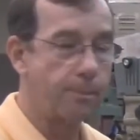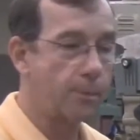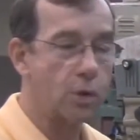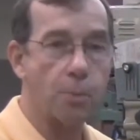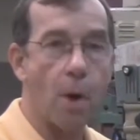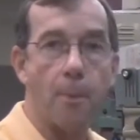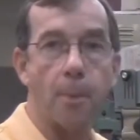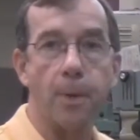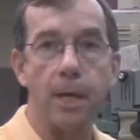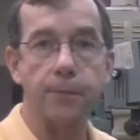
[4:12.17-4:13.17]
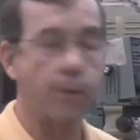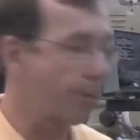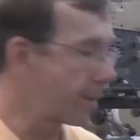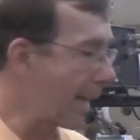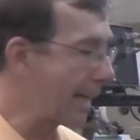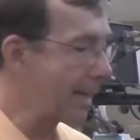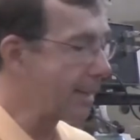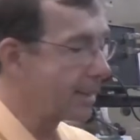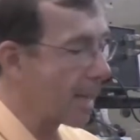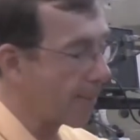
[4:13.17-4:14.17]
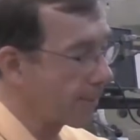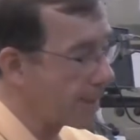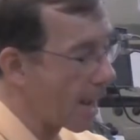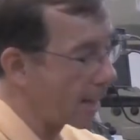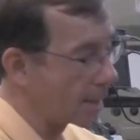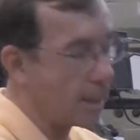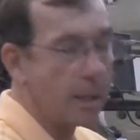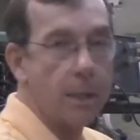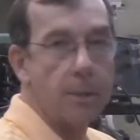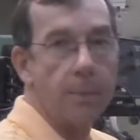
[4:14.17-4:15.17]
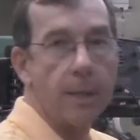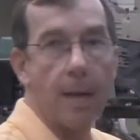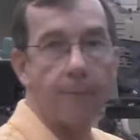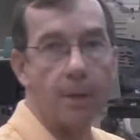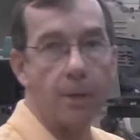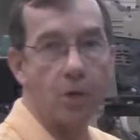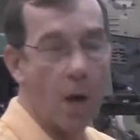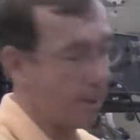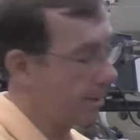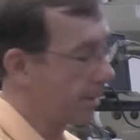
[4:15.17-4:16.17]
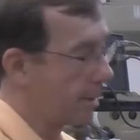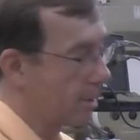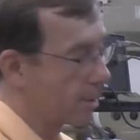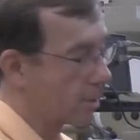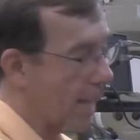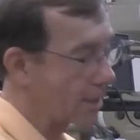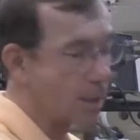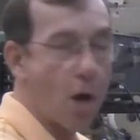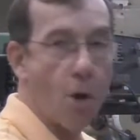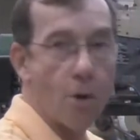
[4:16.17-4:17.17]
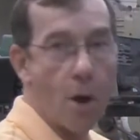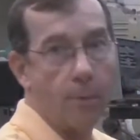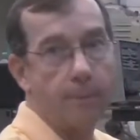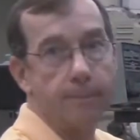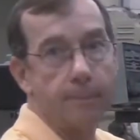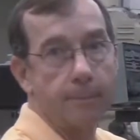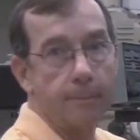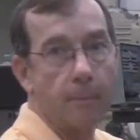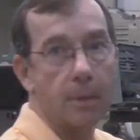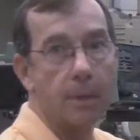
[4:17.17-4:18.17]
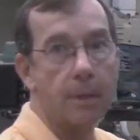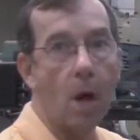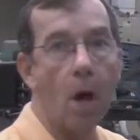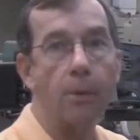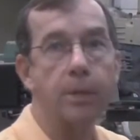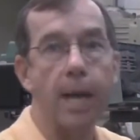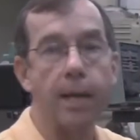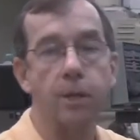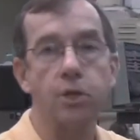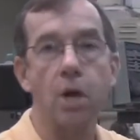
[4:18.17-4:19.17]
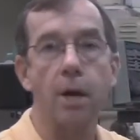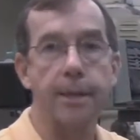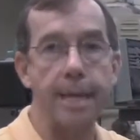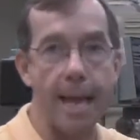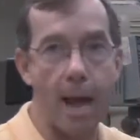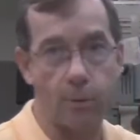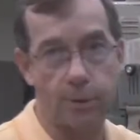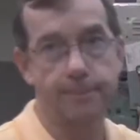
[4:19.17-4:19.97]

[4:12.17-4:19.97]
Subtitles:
There's a proper place for everything, and it is definitely not to be left in the chuck. So that's a no-no. Always take the chuck key out.